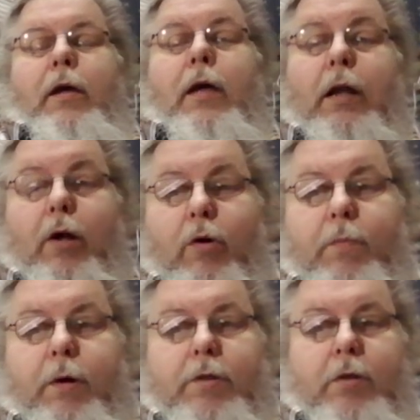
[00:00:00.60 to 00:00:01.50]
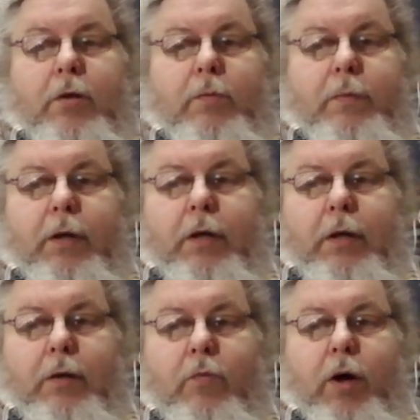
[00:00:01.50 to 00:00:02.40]
Hello, BookTube,
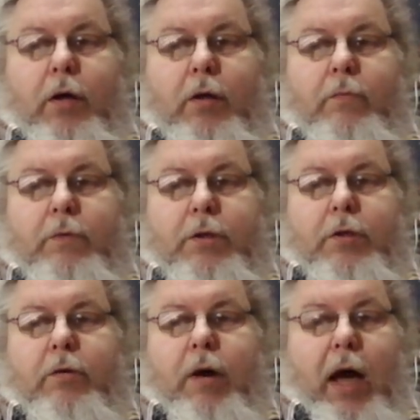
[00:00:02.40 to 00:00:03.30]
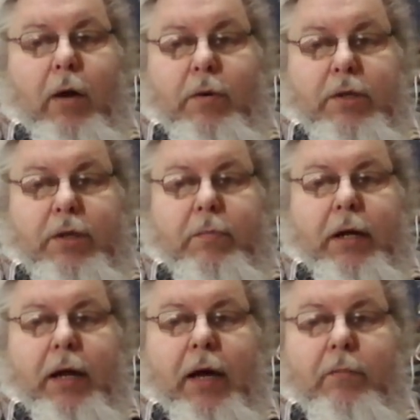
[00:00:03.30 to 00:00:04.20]
and welcome to Hours in
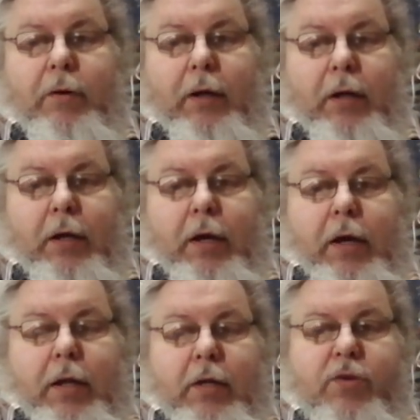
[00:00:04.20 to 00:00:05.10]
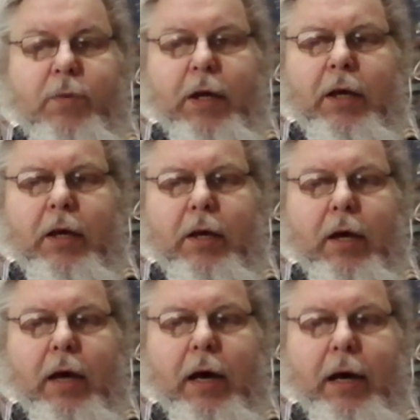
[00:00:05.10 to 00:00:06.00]
My Library. This week,
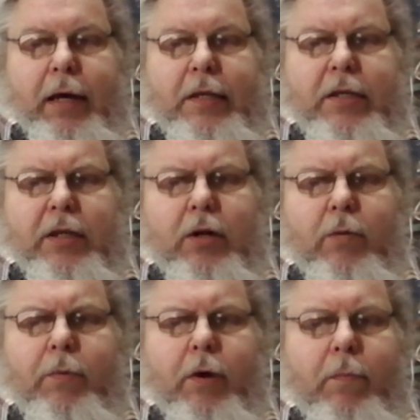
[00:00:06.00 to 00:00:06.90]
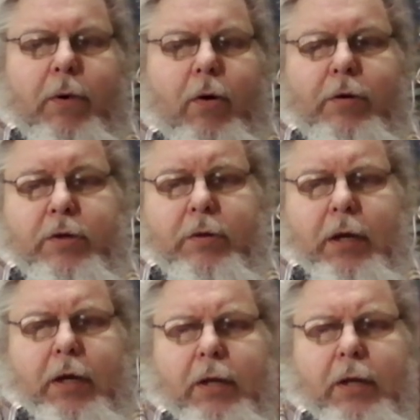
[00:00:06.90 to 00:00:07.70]
uh, it's a little book of poetry,